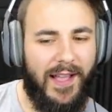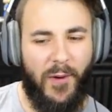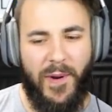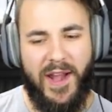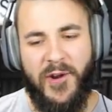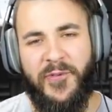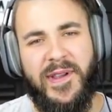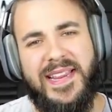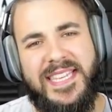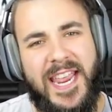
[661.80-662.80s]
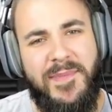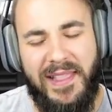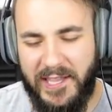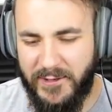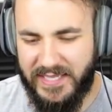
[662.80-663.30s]
I wonder if we can tame the
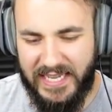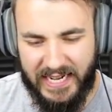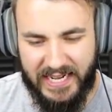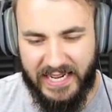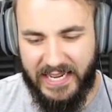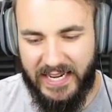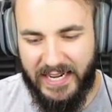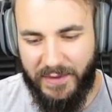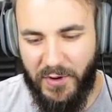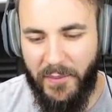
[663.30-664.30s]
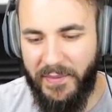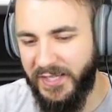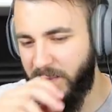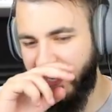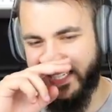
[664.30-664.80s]
little sucker. Problem
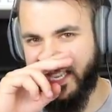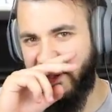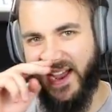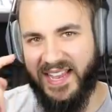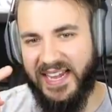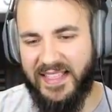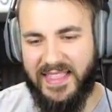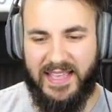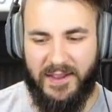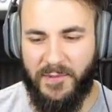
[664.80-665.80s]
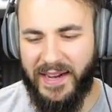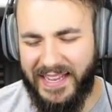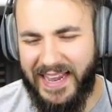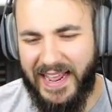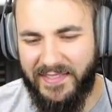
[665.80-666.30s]
is, we gotta somehow get in there. We gotta
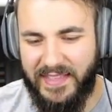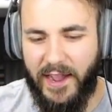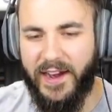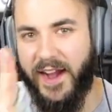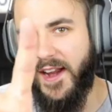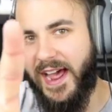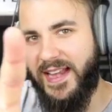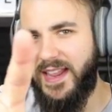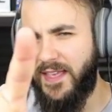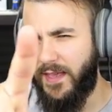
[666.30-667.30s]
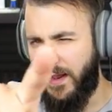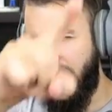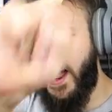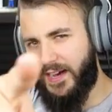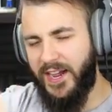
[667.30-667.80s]
get out there. I got an idea though.
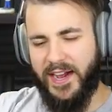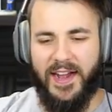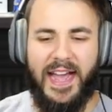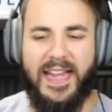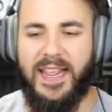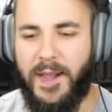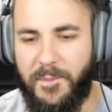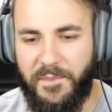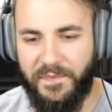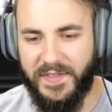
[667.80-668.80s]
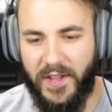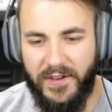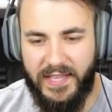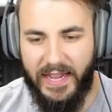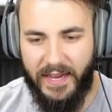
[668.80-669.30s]
I have got an idea.
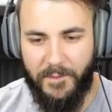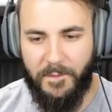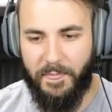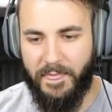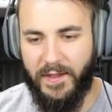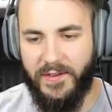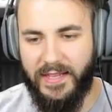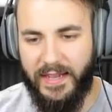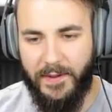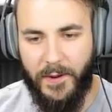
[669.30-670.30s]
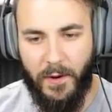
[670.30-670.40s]
Okay. Okay.